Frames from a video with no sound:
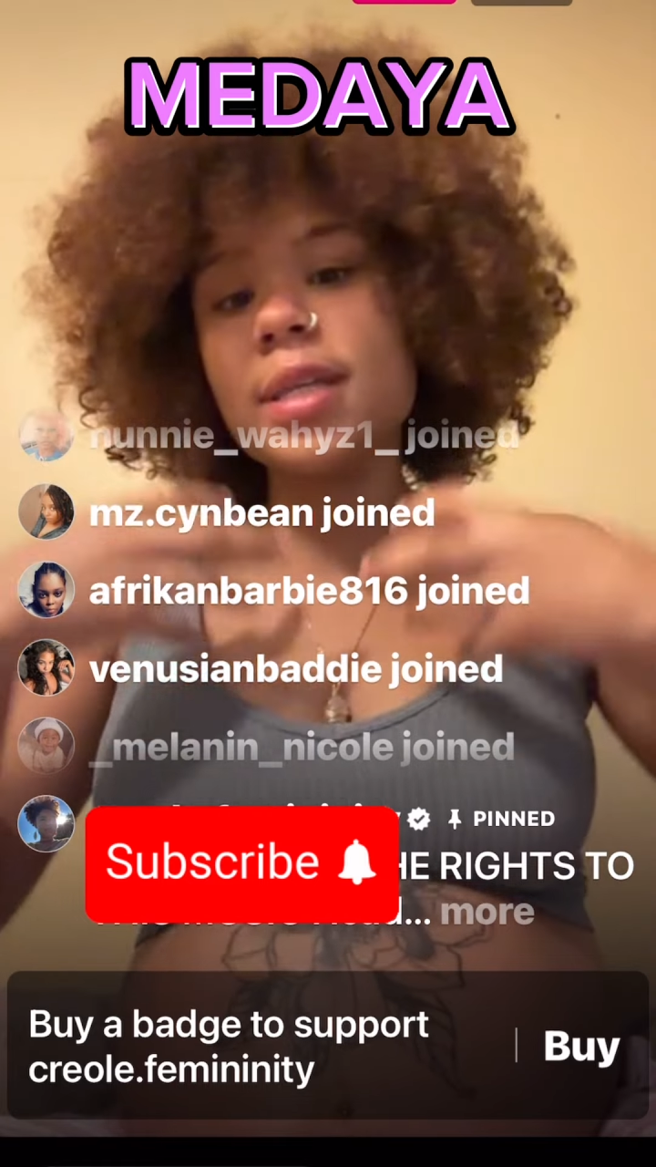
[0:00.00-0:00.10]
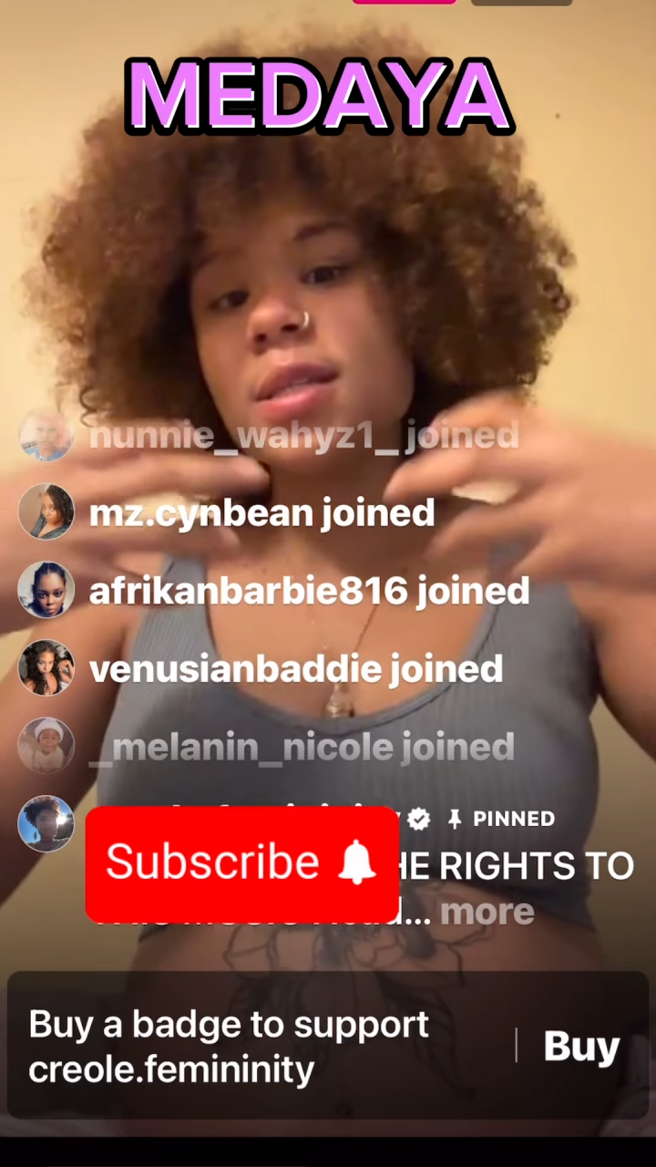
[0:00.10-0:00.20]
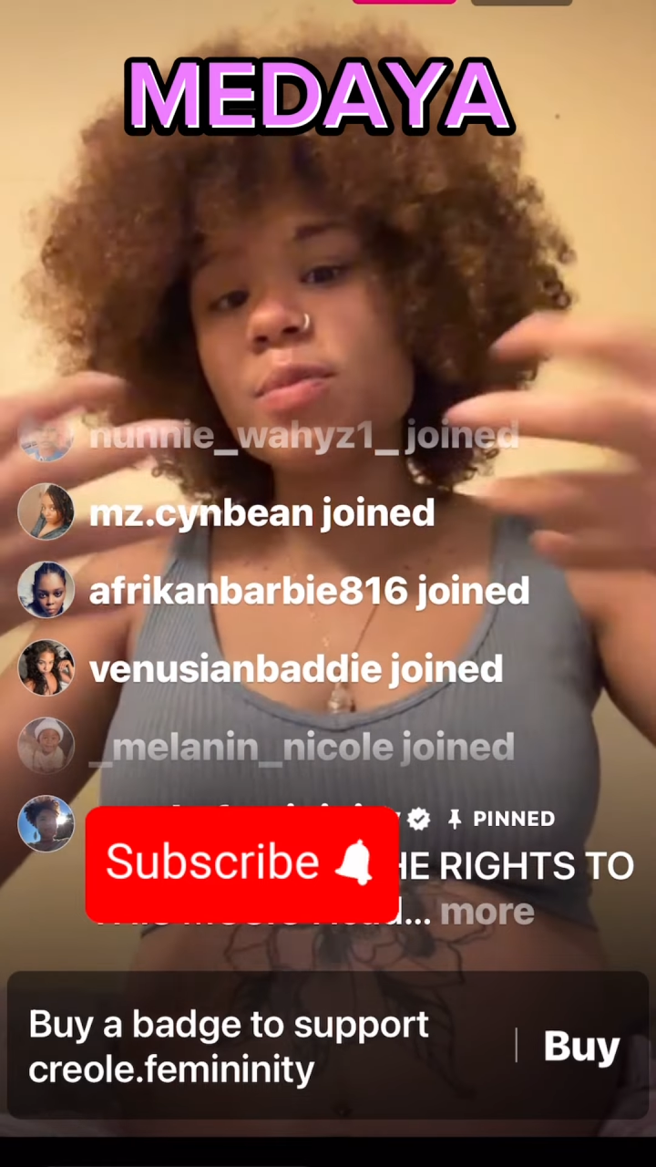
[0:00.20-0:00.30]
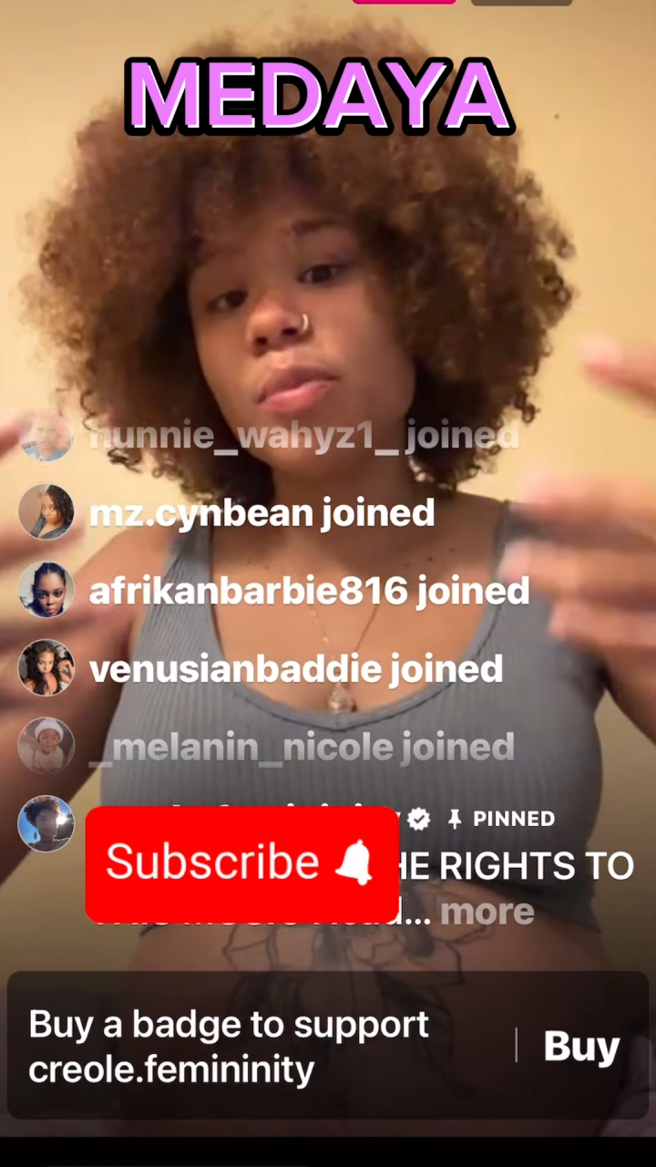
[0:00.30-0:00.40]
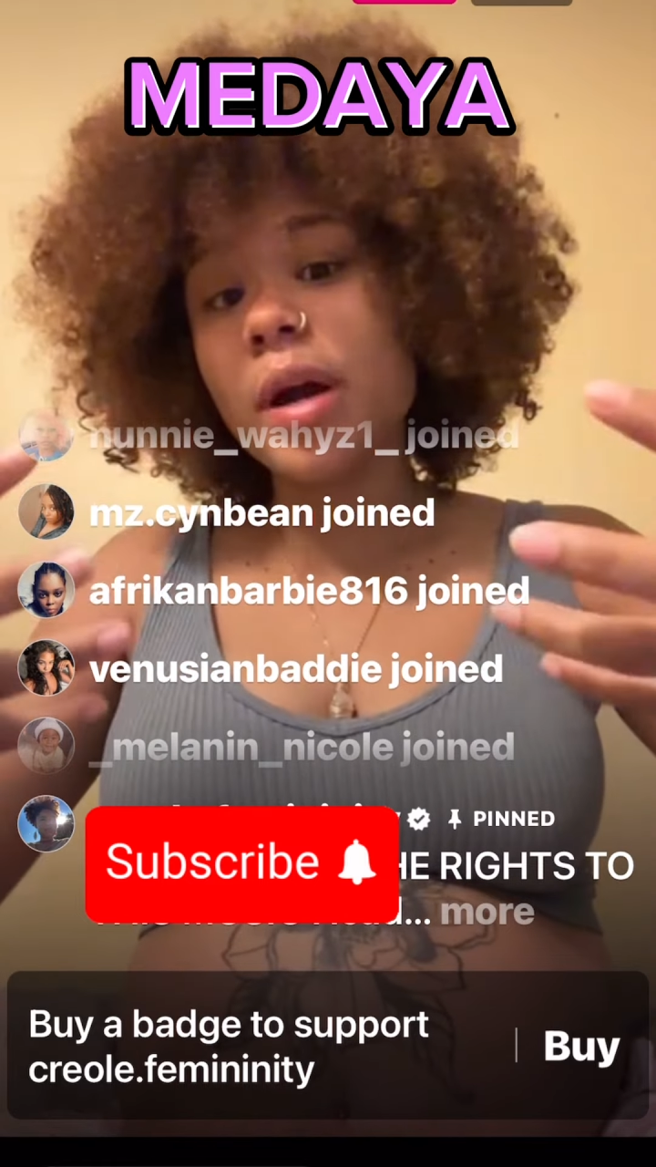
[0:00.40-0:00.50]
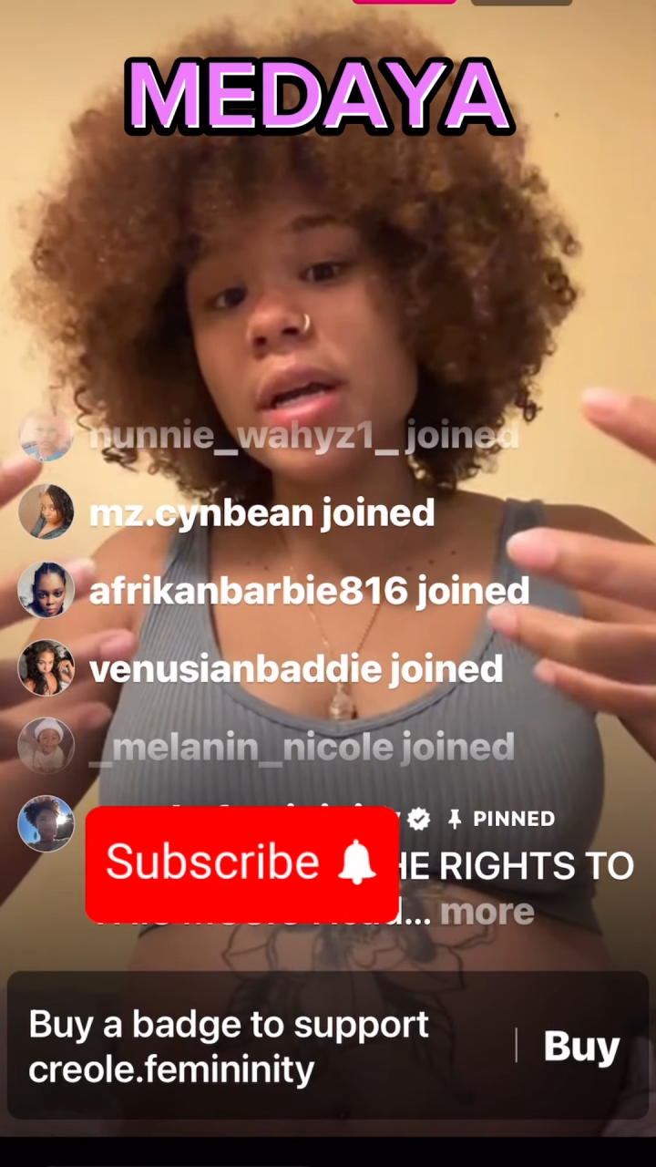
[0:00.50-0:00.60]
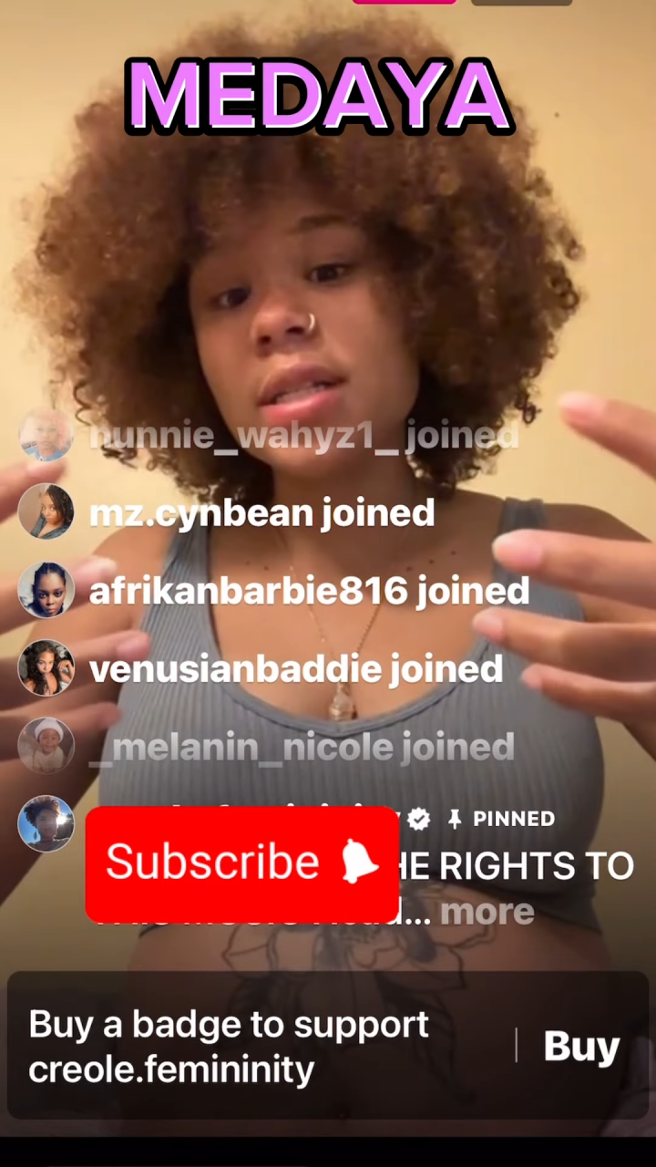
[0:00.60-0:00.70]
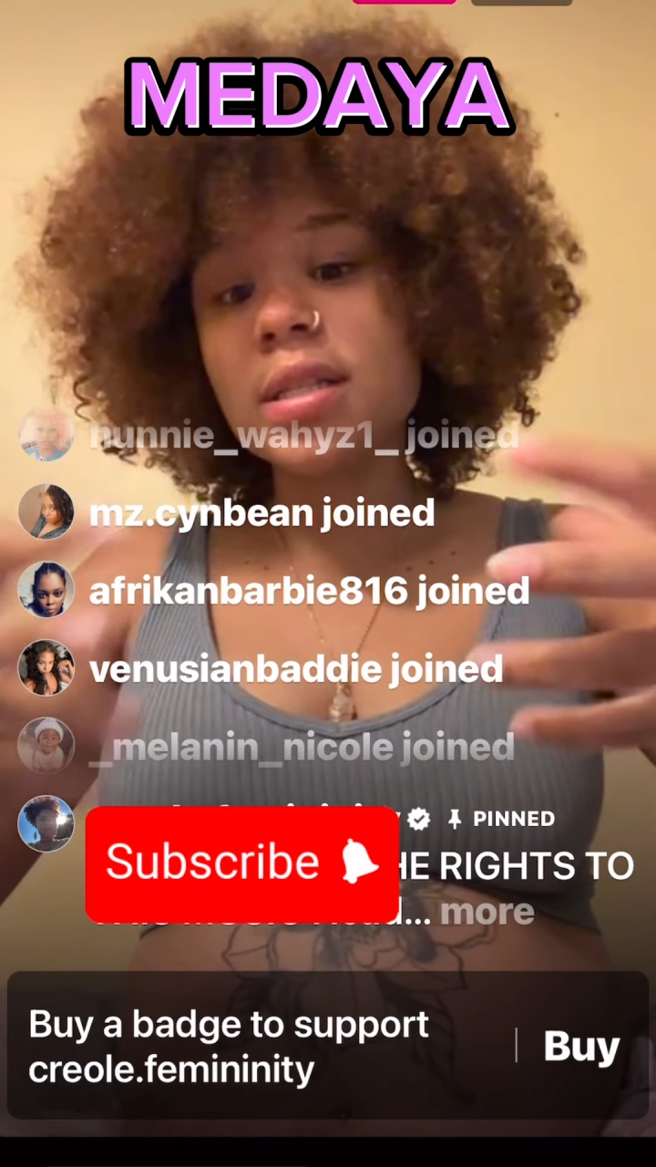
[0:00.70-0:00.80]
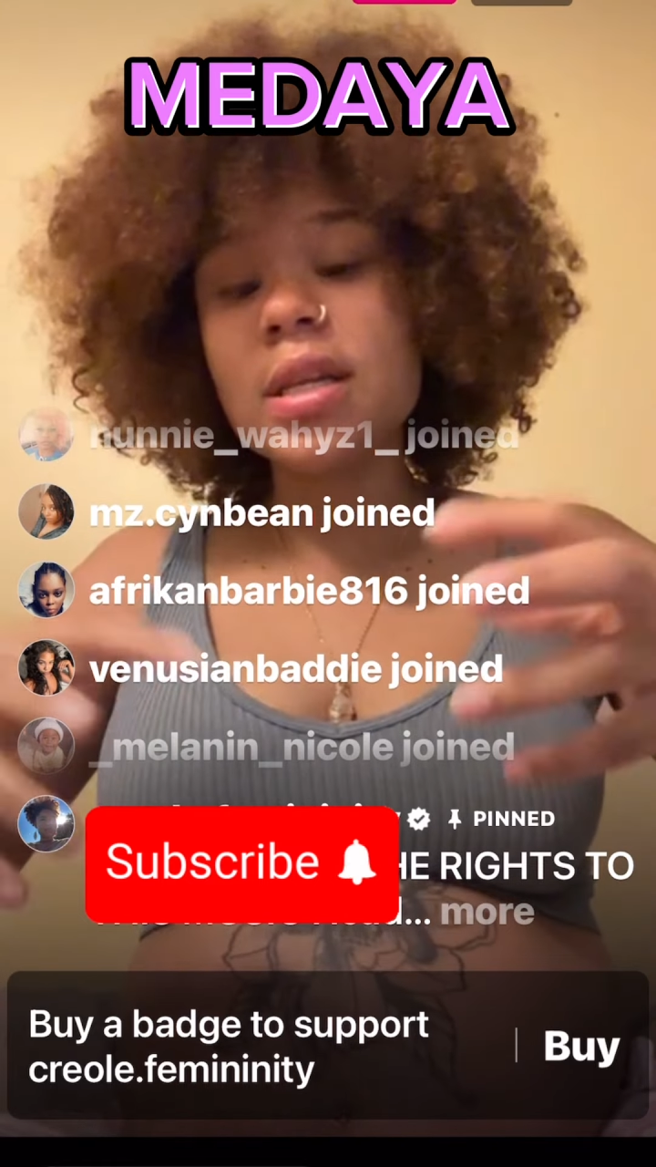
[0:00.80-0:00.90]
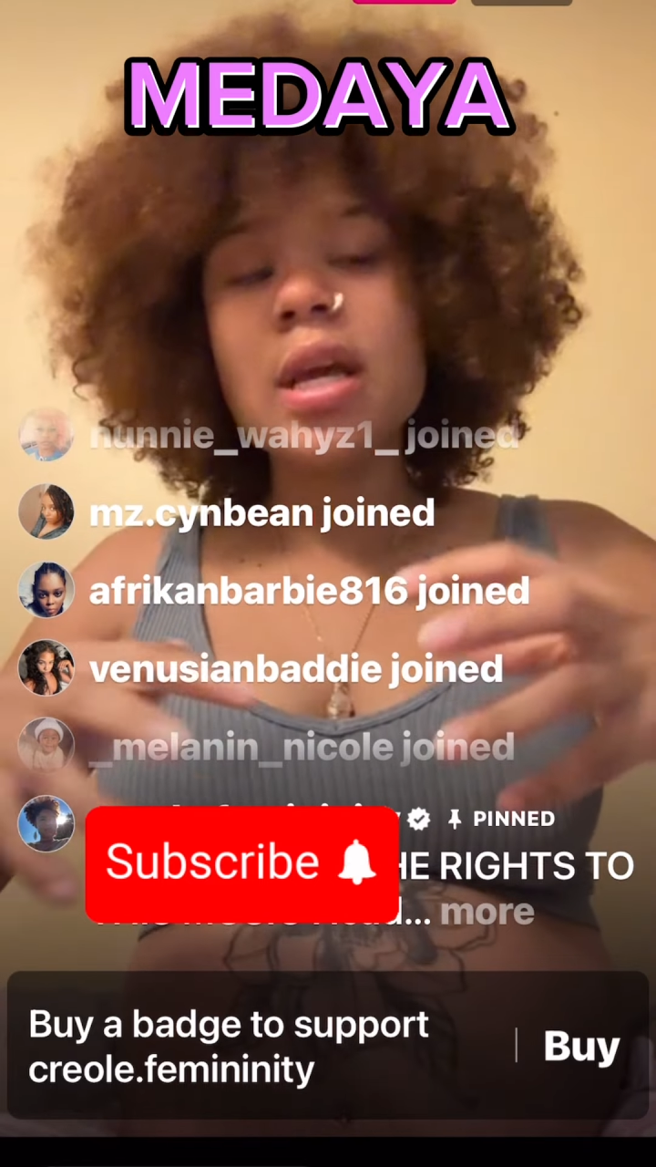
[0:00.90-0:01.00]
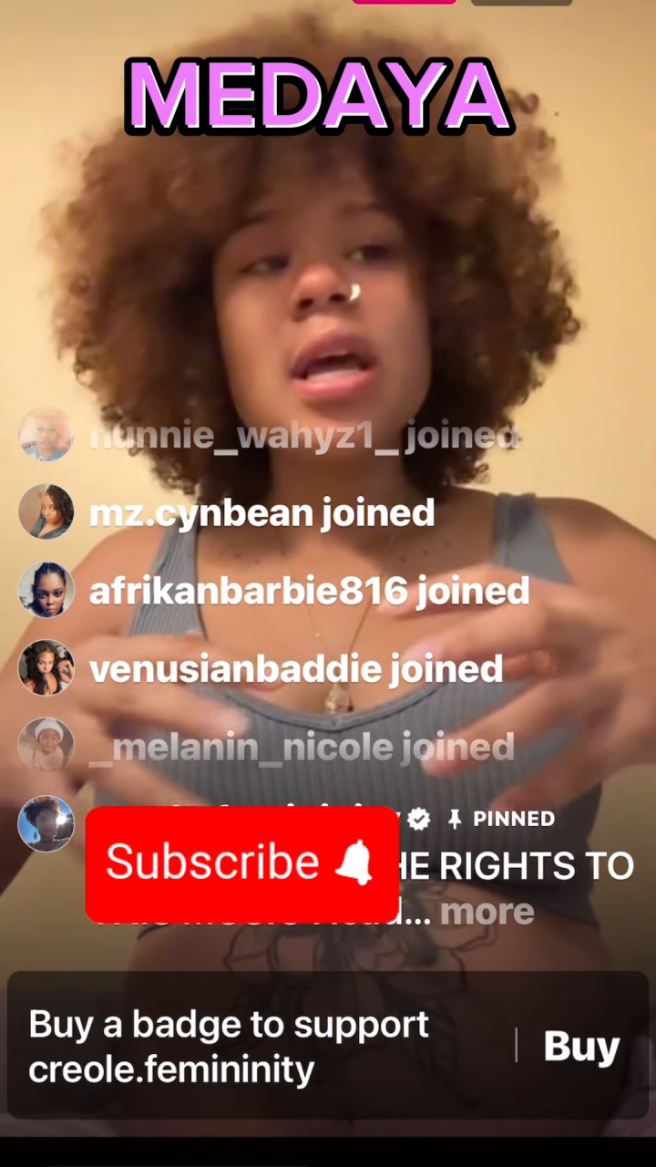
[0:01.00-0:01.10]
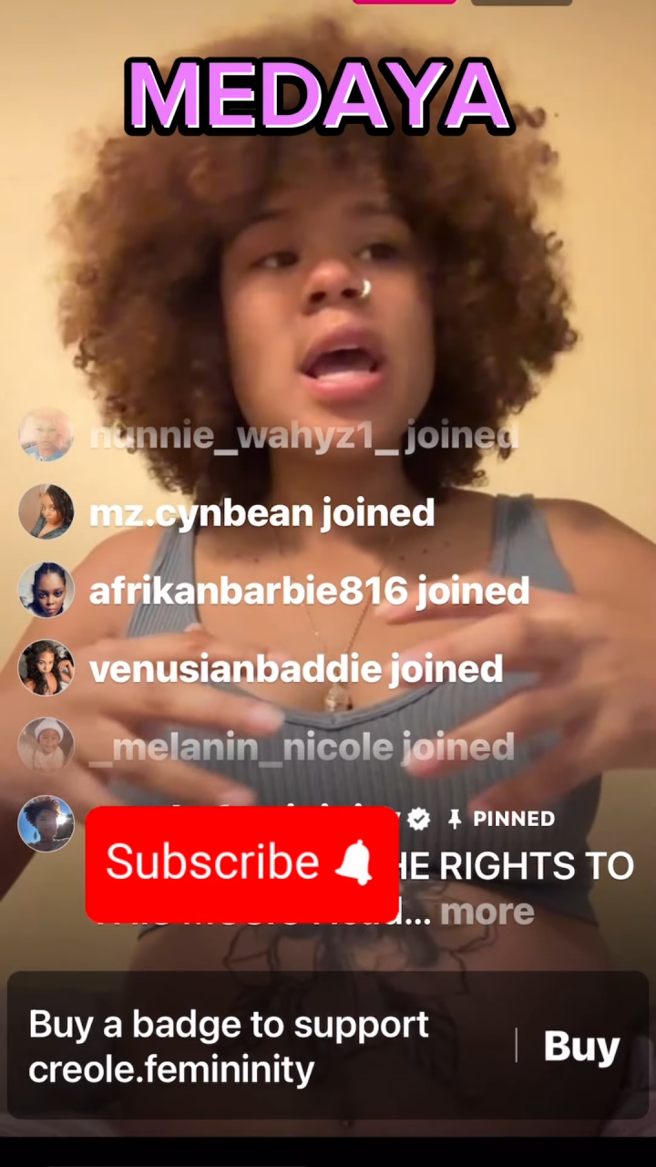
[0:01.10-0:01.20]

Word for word: express